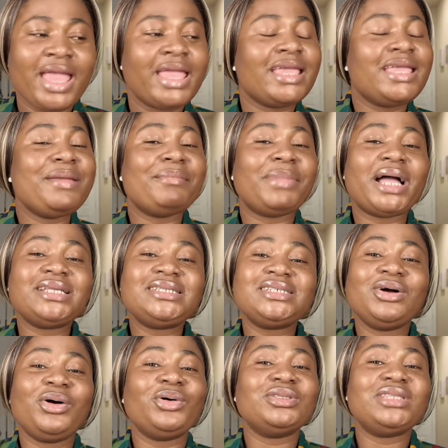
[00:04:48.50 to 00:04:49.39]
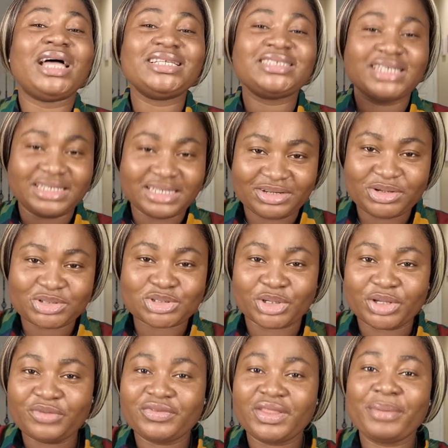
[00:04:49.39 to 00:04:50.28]
imagine imagine older
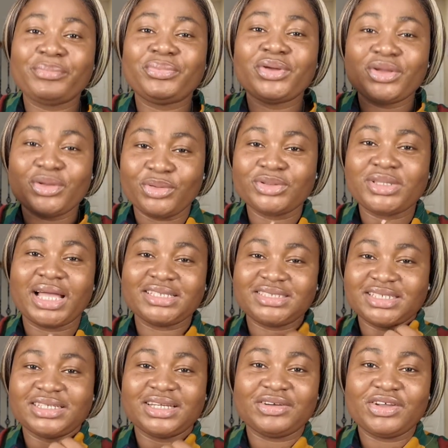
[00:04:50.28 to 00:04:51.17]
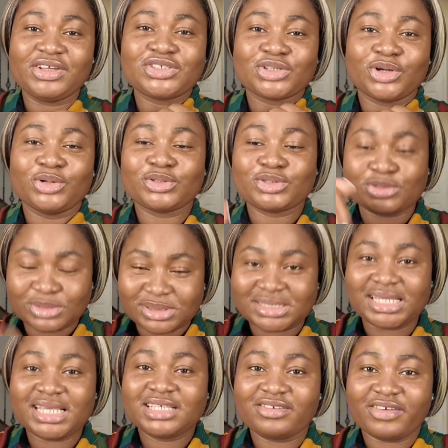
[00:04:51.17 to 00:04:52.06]
generation, if they bring older generation to
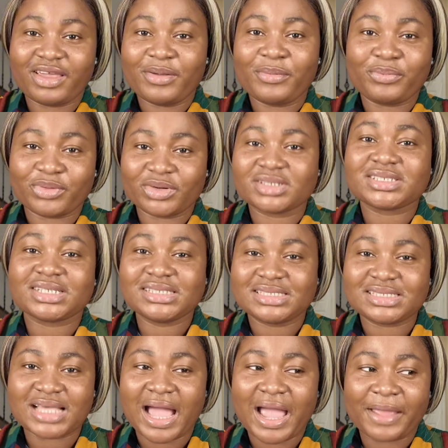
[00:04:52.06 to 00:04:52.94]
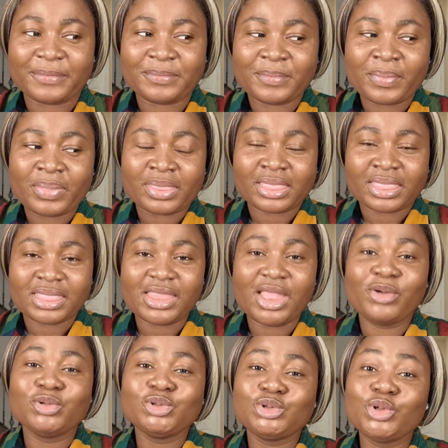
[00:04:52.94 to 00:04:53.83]
this very present time,
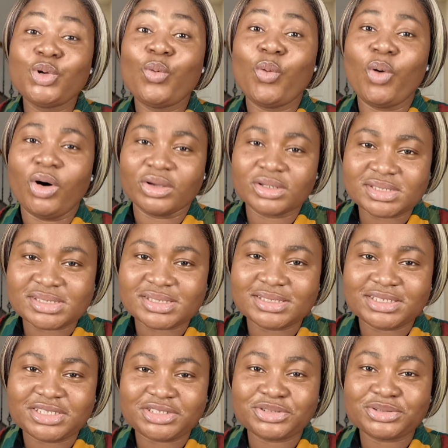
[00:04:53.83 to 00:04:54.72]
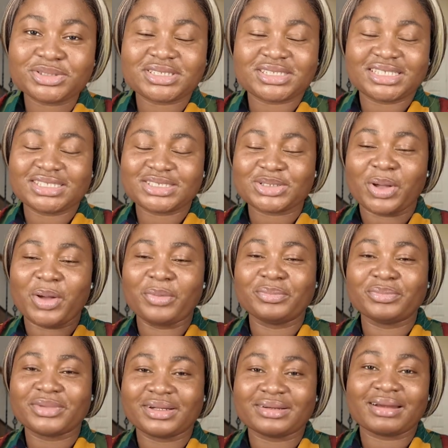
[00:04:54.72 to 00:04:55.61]
they will do worse. Did you see
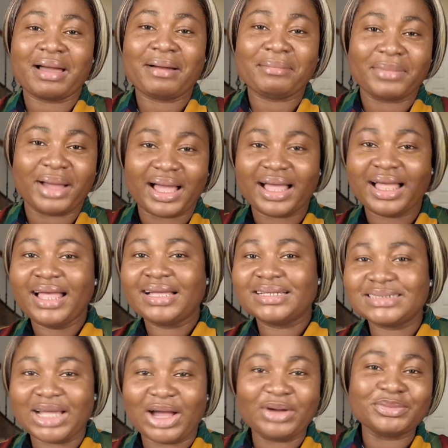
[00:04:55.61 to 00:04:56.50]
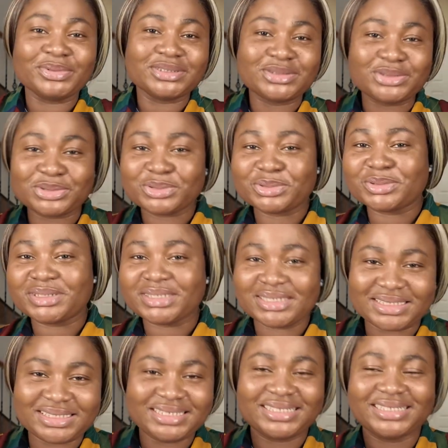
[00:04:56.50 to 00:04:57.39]
some grandma that will be
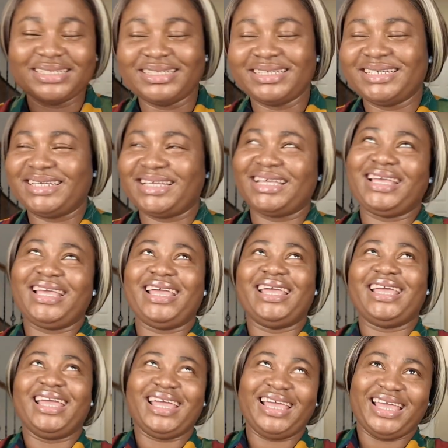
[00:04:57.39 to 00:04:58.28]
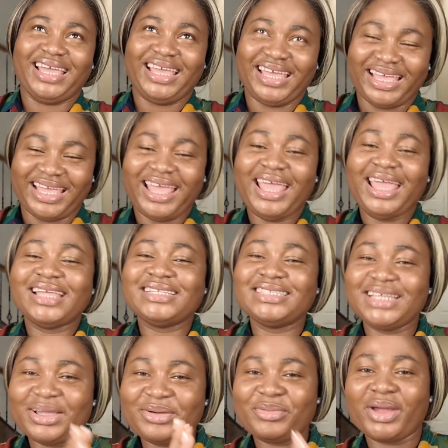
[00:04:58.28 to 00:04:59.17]
doing
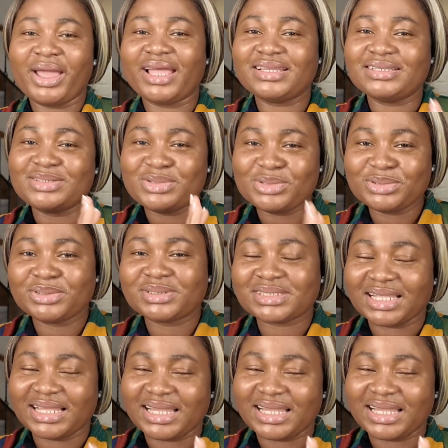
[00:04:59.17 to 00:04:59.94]
they were looked